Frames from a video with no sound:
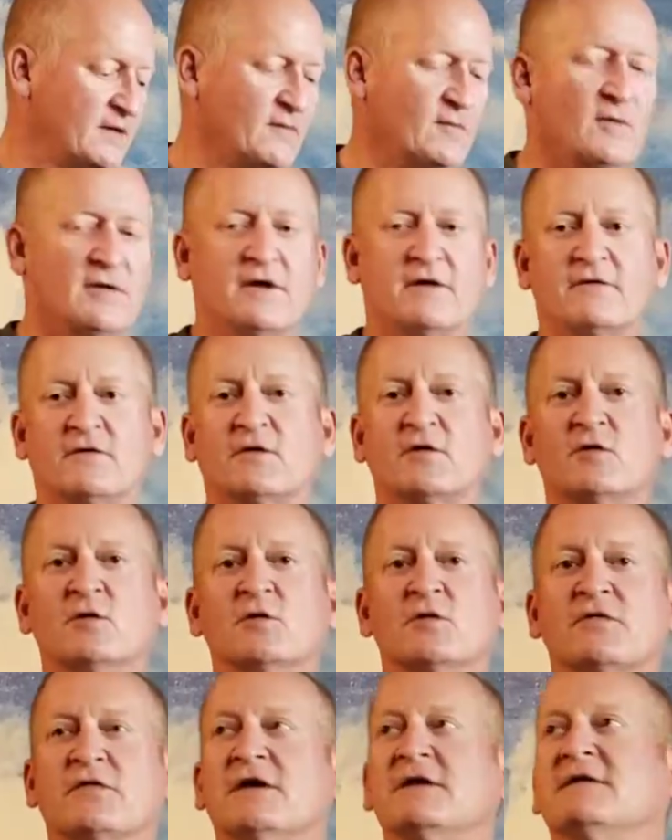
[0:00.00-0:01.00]
One other
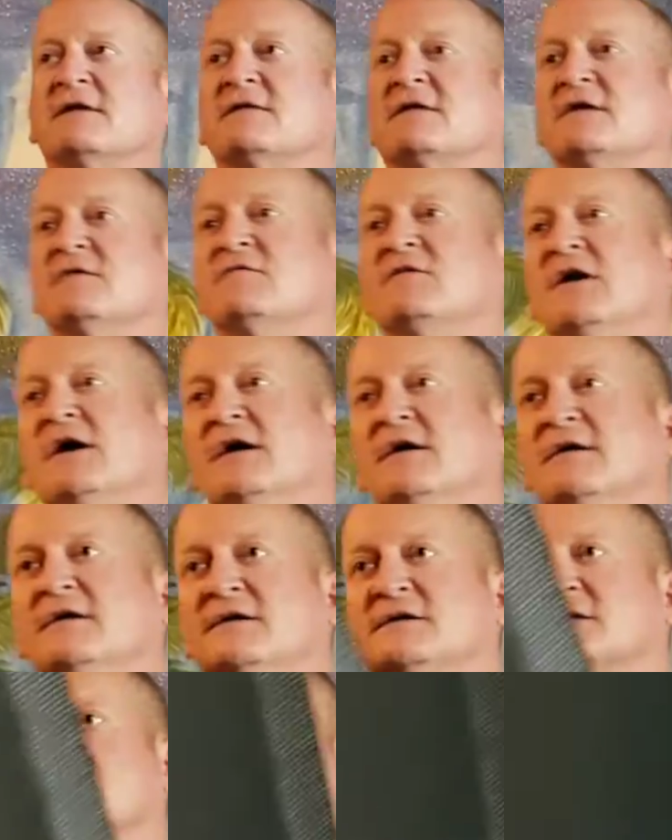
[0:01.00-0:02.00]
cool thing that they've done
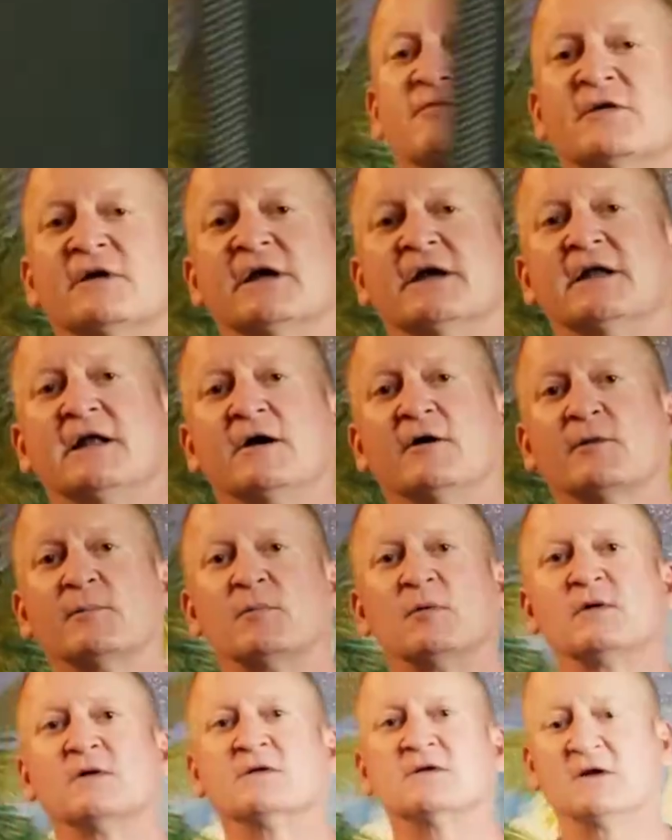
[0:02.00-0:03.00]
is, if you forget how to
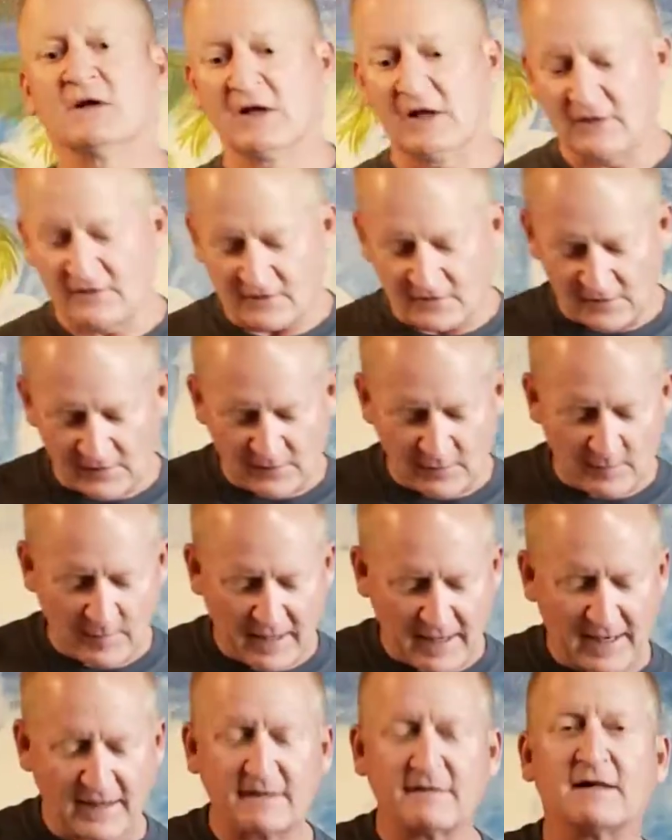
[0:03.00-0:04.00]
put it together, on the
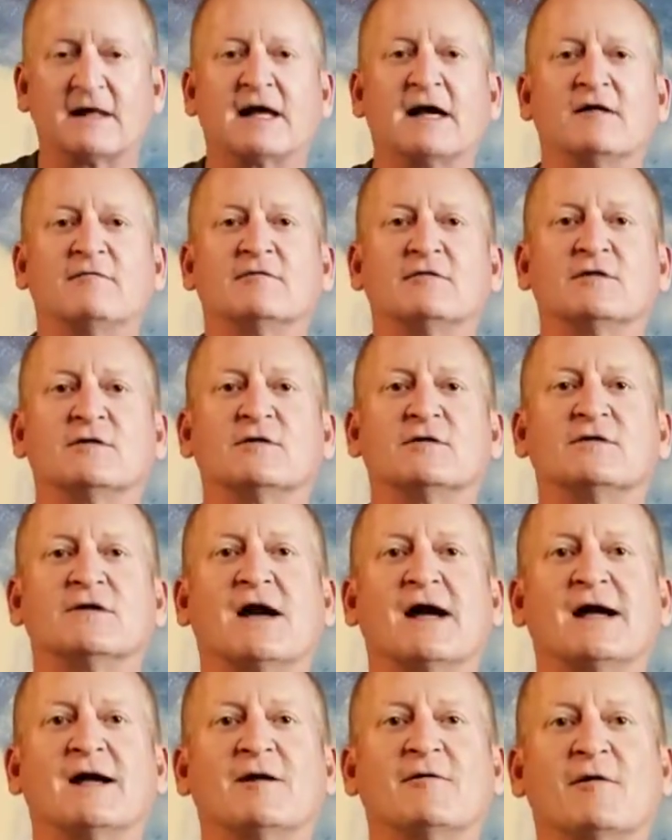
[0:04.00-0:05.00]
back they have a little
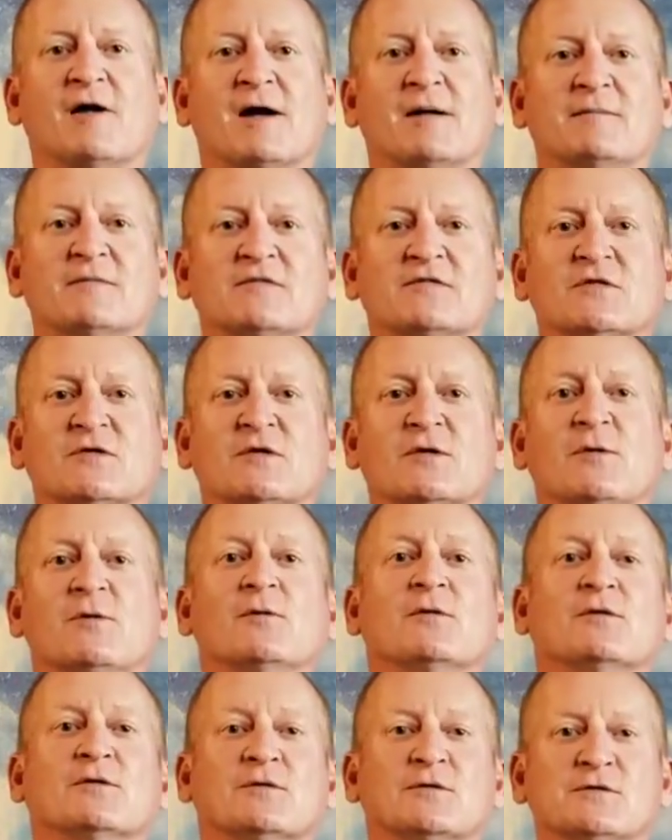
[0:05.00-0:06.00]
diagram so you
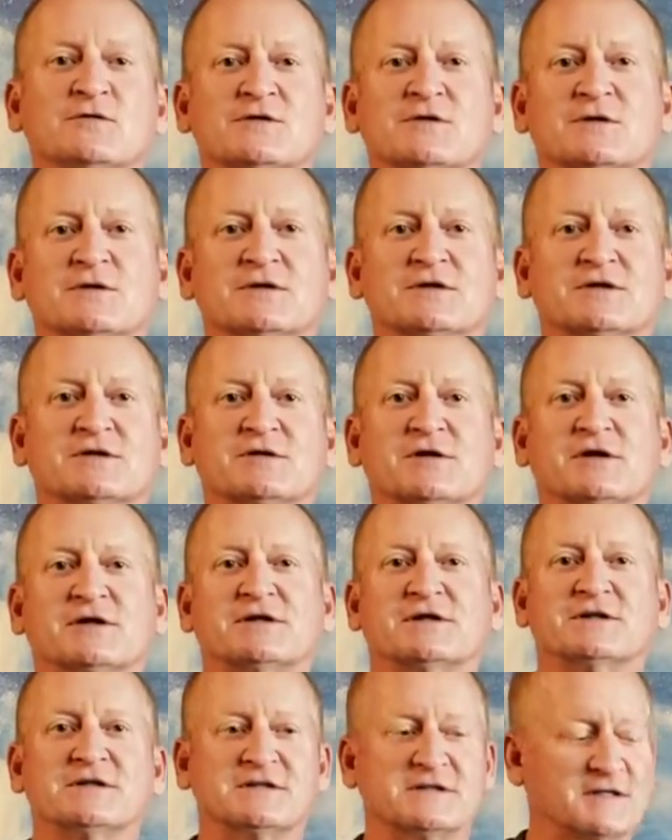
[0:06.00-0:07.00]
don't lose your
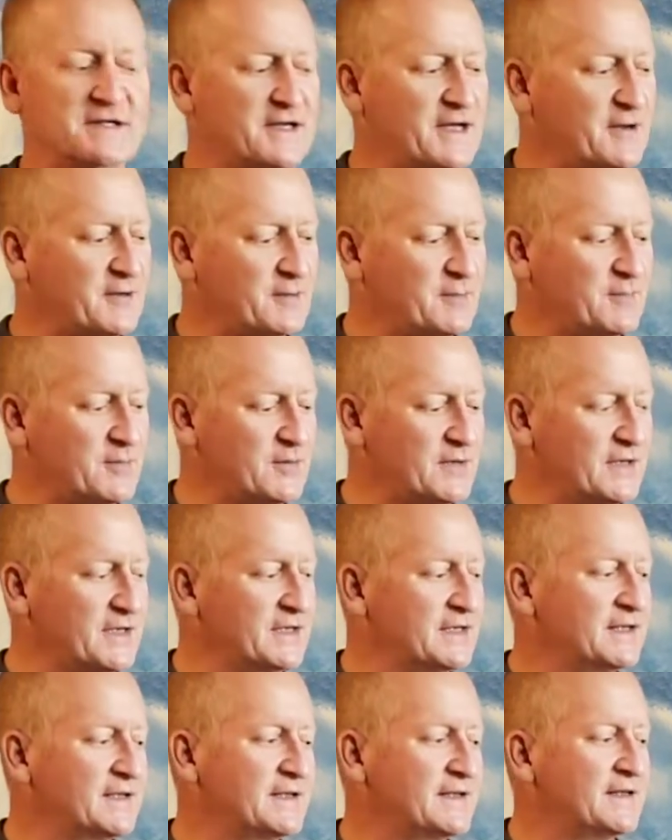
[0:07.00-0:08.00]
instructions on how to put
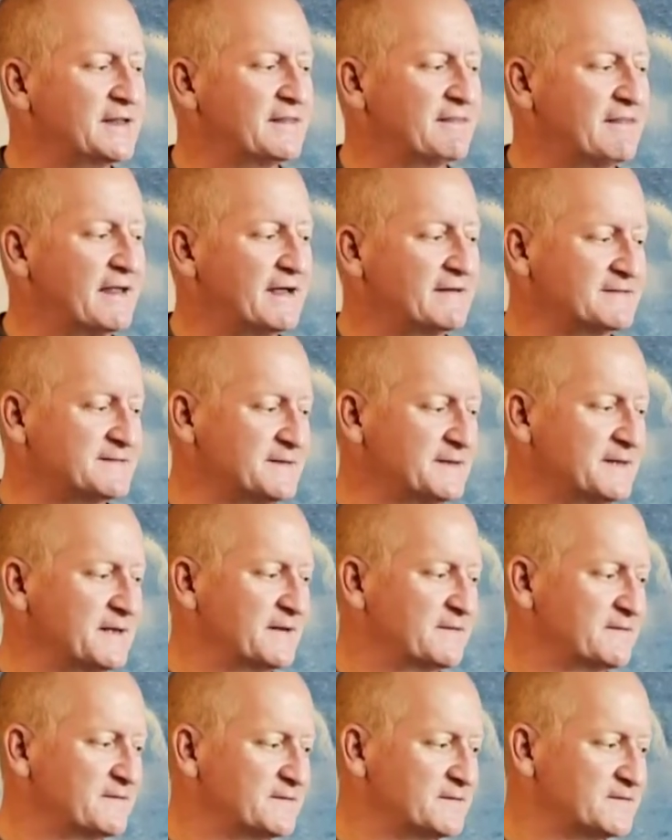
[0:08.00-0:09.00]
that
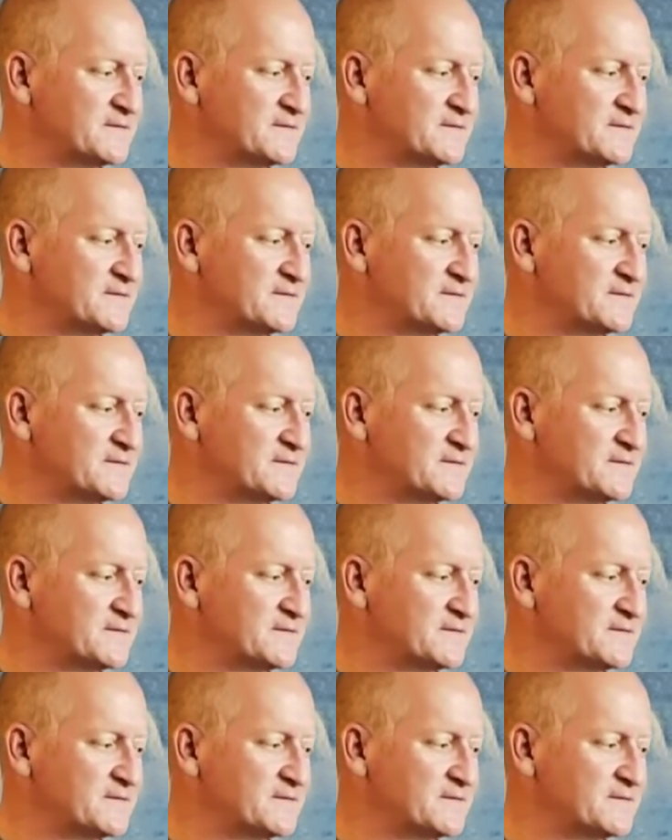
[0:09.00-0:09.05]
together.